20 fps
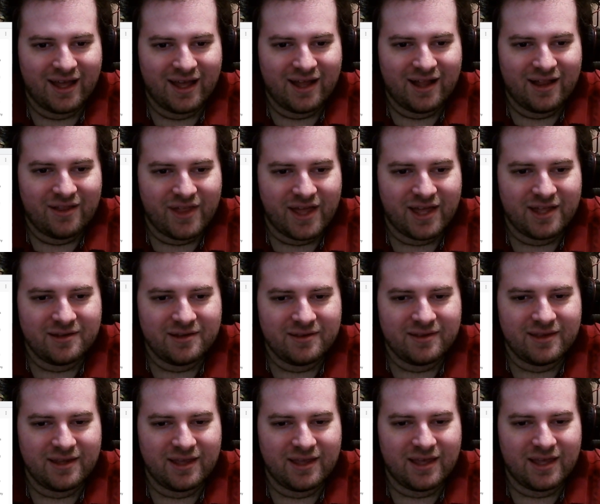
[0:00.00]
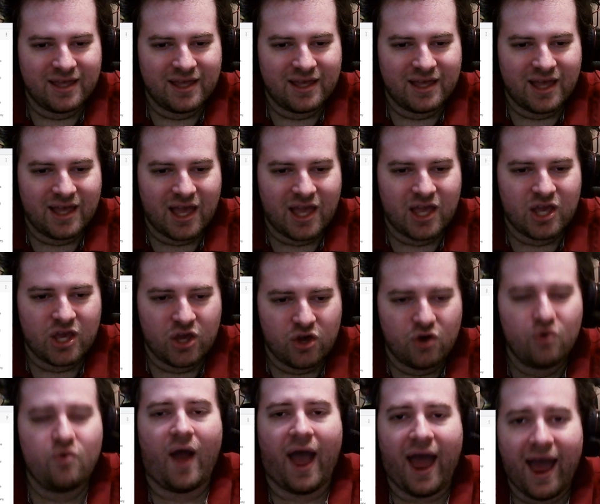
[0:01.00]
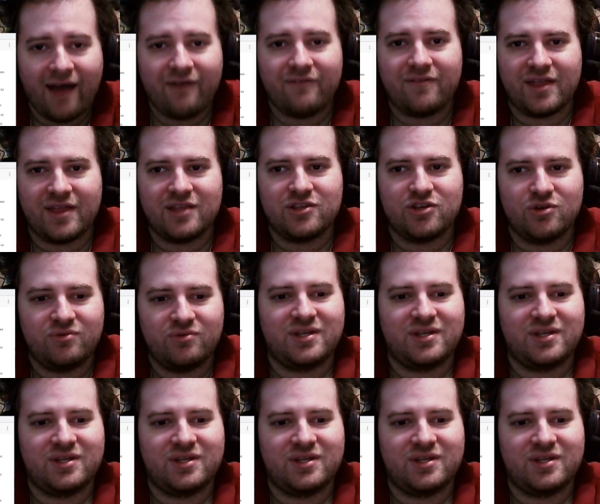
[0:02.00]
then you